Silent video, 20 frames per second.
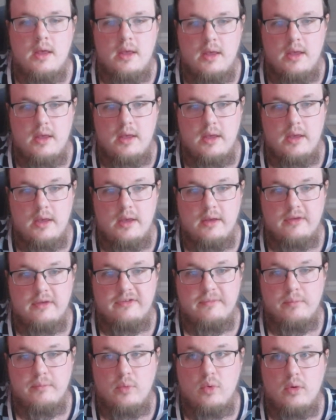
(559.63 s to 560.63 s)

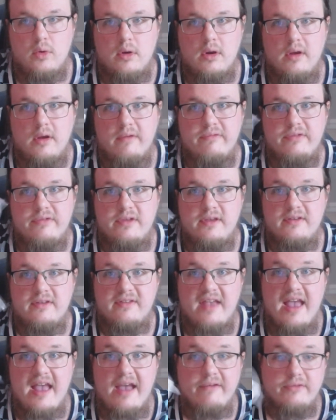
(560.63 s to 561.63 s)
is more of these
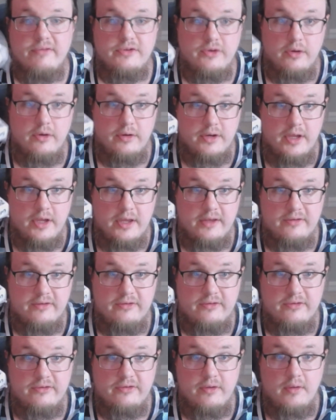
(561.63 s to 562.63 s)
Avatar
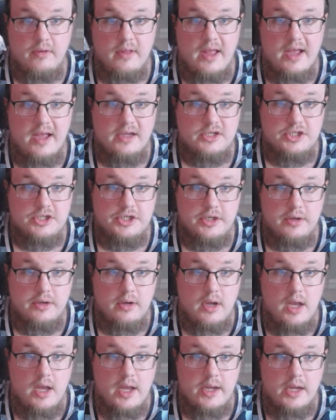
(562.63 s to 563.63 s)
dice. So last
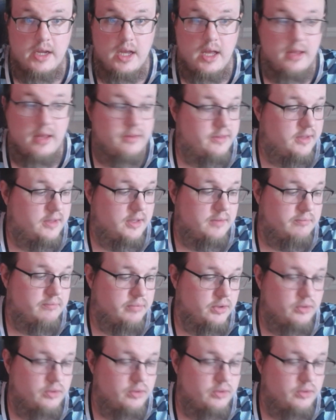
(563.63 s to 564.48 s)
year I got the blue